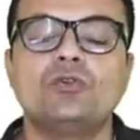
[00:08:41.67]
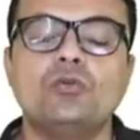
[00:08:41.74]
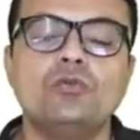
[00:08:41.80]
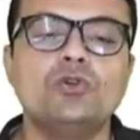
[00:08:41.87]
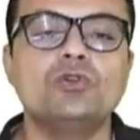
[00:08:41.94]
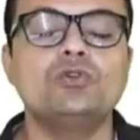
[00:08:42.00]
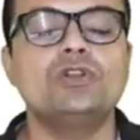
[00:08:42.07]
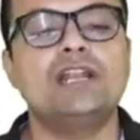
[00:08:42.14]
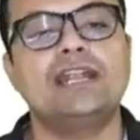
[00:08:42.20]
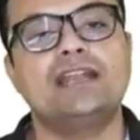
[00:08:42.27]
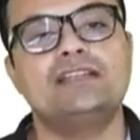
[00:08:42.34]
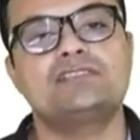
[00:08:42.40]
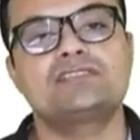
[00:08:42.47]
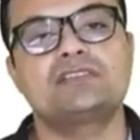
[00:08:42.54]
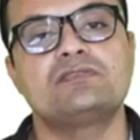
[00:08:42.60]
overall
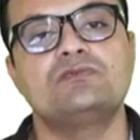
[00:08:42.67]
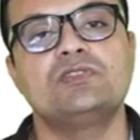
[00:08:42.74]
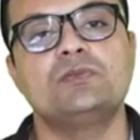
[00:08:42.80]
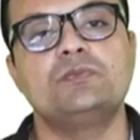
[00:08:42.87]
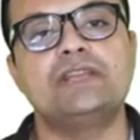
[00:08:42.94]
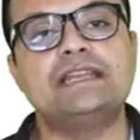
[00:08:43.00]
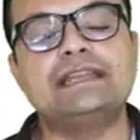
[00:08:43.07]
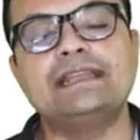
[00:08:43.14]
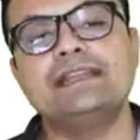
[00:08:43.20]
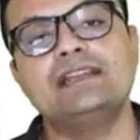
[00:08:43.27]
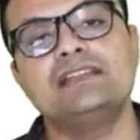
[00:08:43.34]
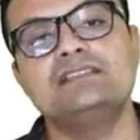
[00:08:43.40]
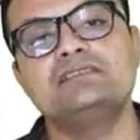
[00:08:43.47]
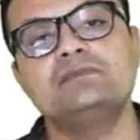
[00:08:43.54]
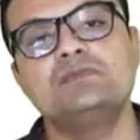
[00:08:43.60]
addition will be
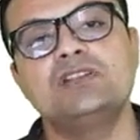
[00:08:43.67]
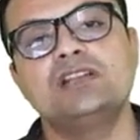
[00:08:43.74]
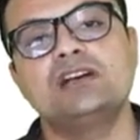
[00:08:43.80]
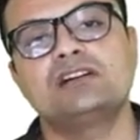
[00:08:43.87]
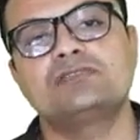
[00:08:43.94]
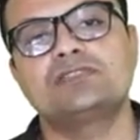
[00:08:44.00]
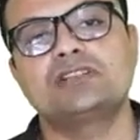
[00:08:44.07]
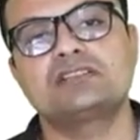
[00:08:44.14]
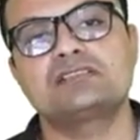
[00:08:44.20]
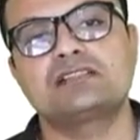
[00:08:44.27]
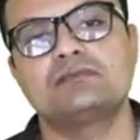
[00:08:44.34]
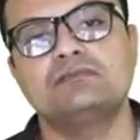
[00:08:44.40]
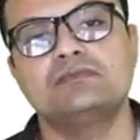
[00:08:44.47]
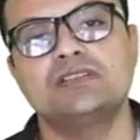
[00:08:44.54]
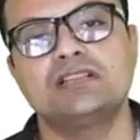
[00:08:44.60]
negligible after
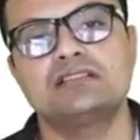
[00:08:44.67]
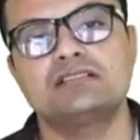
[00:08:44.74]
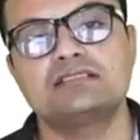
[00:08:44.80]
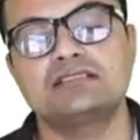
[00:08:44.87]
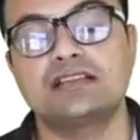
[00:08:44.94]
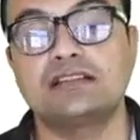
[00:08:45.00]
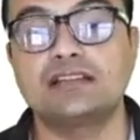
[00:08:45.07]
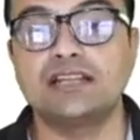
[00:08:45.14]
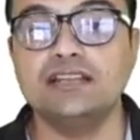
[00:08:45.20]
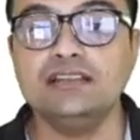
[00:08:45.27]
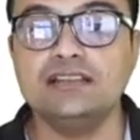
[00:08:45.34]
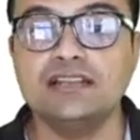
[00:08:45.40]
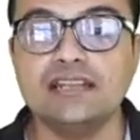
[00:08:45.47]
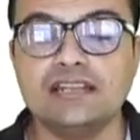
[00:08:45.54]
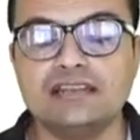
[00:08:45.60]
some
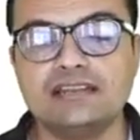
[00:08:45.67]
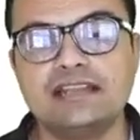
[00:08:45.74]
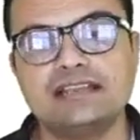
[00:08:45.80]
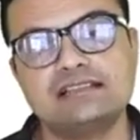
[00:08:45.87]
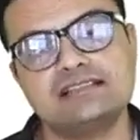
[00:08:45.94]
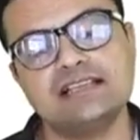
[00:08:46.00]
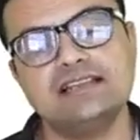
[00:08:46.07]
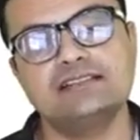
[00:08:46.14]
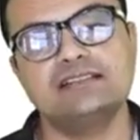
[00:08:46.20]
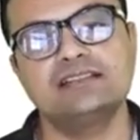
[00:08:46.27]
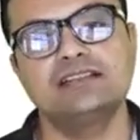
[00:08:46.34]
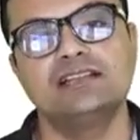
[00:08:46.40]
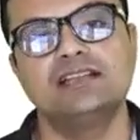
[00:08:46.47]
certain index n.